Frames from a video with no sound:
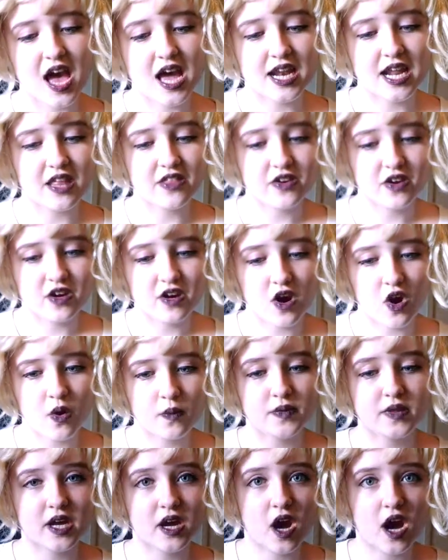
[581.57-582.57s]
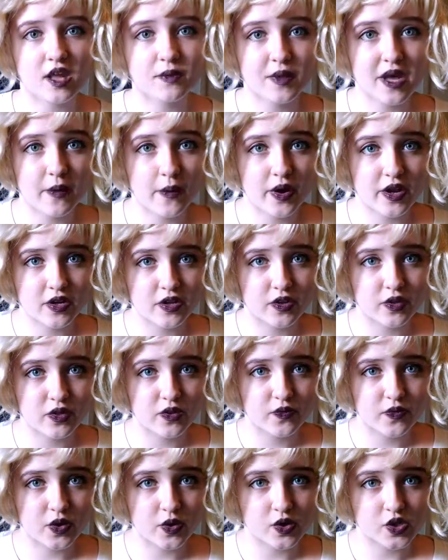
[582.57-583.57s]
another Homestuck cosplay I want to do in
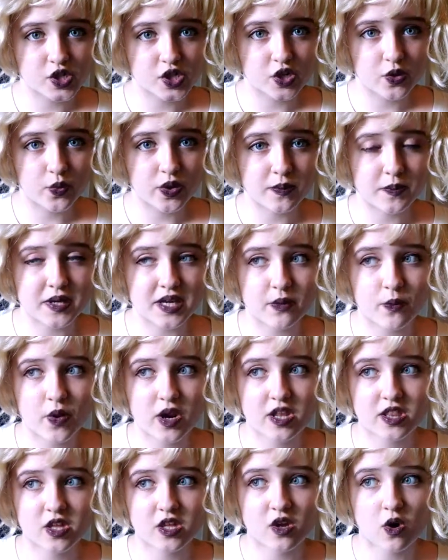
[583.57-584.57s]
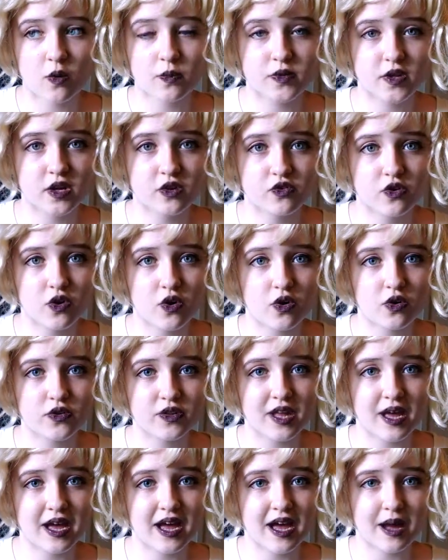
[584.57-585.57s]
the future would be one of the Homestuck
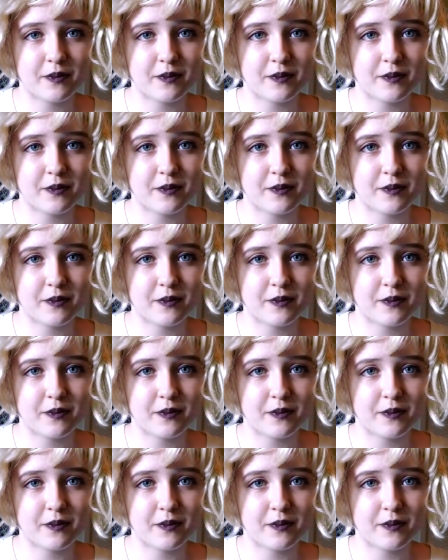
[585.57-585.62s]
trolls.